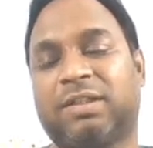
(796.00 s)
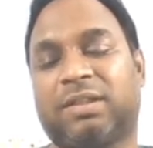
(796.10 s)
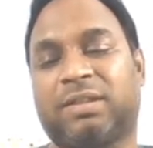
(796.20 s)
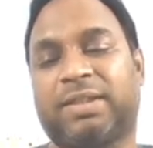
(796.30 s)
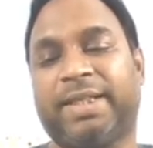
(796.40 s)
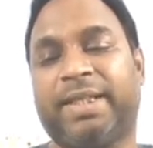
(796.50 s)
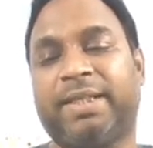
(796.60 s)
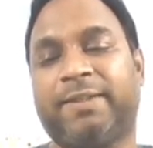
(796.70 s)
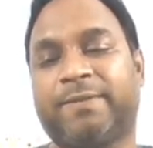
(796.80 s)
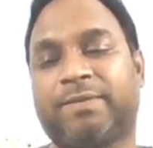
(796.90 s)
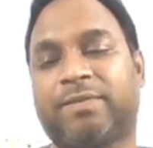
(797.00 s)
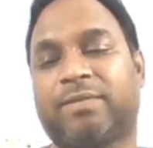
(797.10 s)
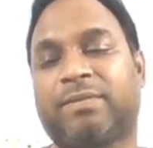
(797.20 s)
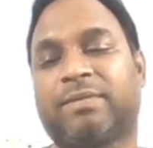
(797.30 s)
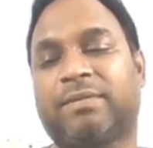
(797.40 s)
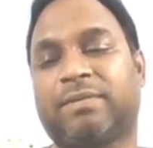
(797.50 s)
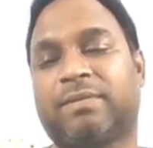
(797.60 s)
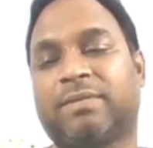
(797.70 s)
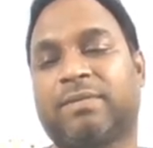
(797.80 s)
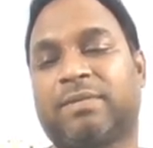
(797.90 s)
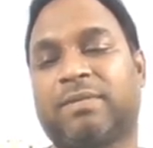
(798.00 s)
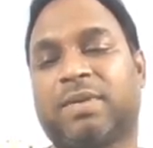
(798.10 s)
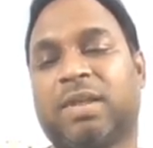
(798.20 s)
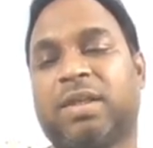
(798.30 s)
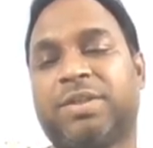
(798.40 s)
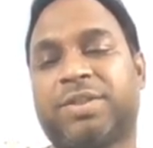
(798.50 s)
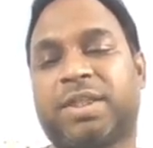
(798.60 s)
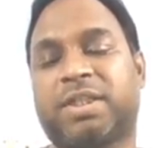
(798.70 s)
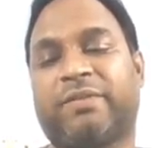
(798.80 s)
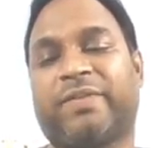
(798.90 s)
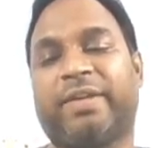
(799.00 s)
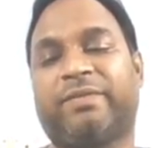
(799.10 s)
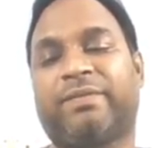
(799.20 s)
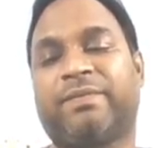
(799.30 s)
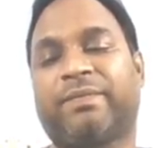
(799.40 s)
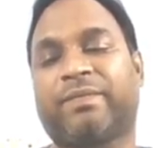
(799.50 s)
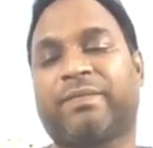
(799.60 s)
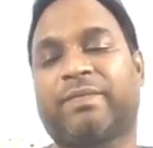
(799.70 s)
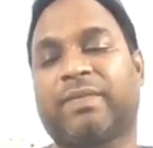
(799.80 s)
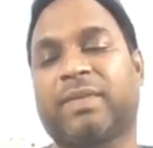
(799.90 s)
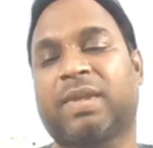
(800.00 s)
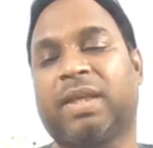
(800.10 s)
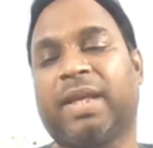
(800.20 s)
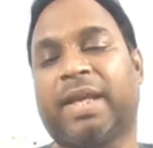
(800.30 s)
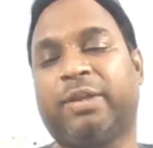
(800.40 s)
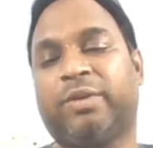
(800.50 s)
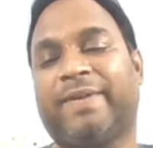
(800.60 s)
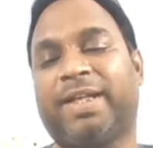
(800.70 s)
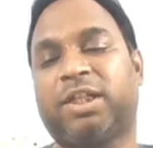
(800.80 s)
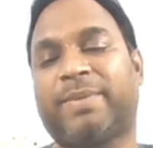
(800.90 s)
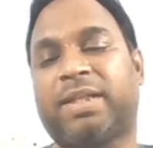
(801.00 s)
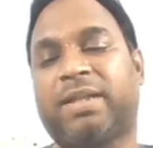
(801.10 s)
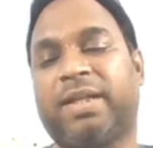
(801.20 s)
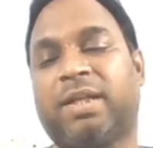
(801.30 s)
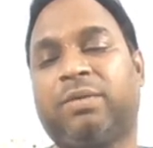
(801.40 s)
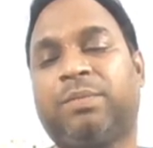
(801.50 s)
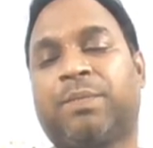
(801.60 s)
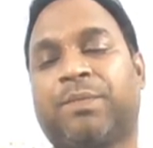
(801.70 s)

1365. Can you divide it by 3 now?